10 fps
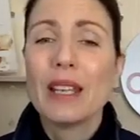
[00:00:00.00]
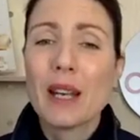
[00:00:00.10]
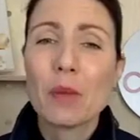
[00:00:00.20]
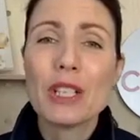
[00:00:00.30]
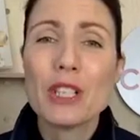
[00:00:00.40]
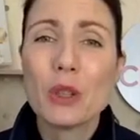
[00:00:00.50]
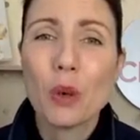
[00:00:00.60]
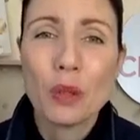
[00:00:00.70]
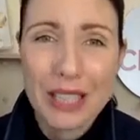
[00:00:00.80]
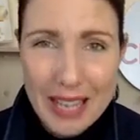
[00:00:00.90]
Now, when do you
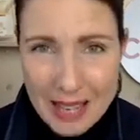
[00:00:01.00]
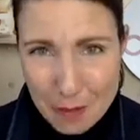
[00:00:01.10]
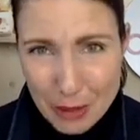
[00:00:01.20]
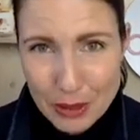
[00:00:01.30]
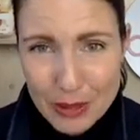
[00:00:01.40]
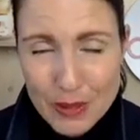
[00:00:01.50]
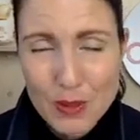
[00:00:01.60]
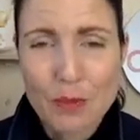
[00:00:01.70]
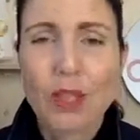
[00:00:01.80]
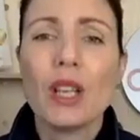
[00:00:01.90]
call an ambulance?